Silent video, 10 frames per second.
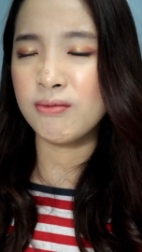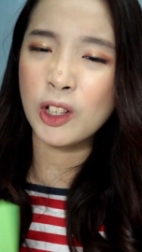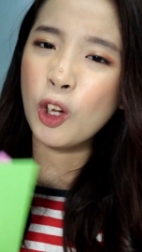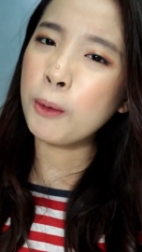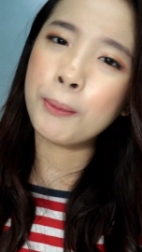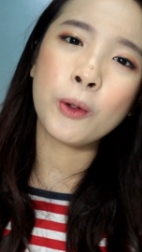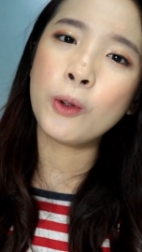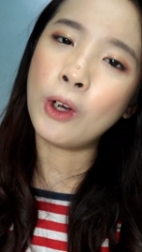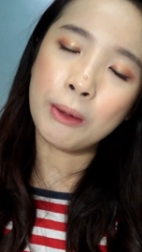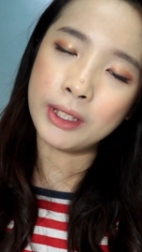A lot of people
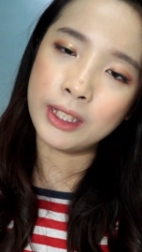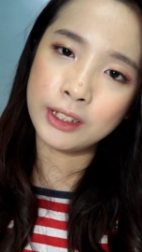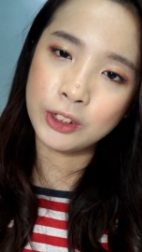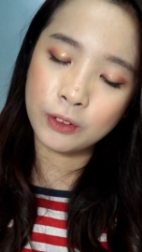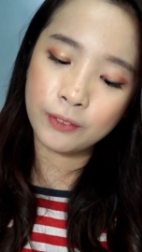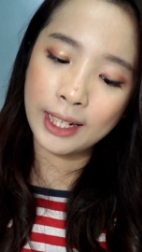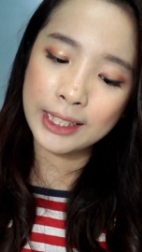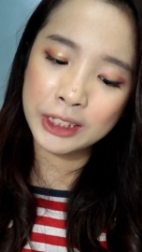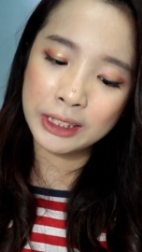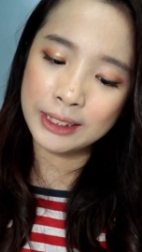don't know I'm an introvert
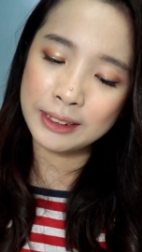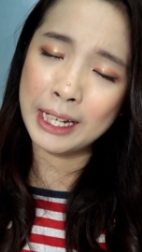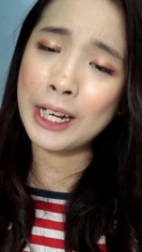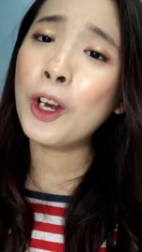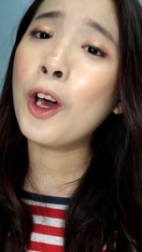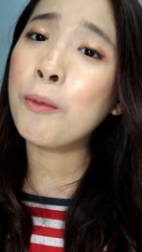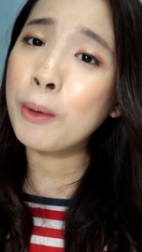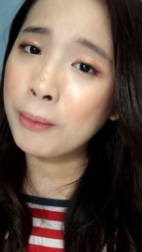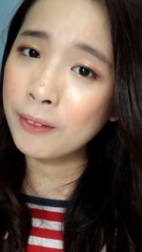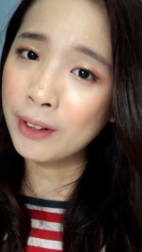actually. And a lot of
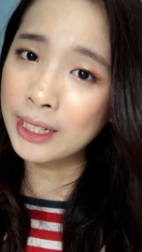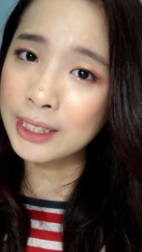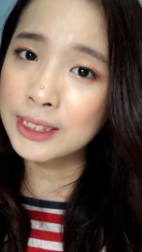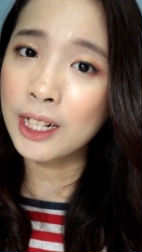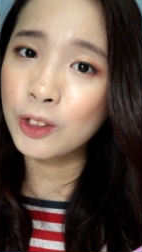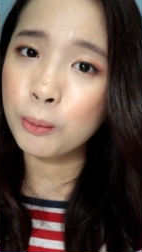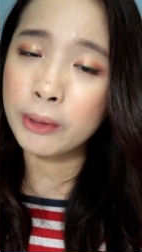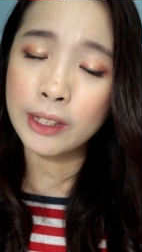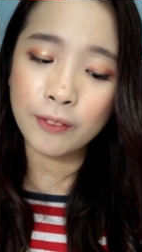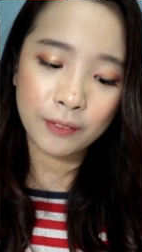people find that it's hard to
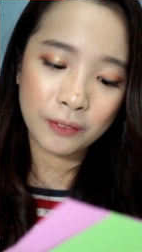believe.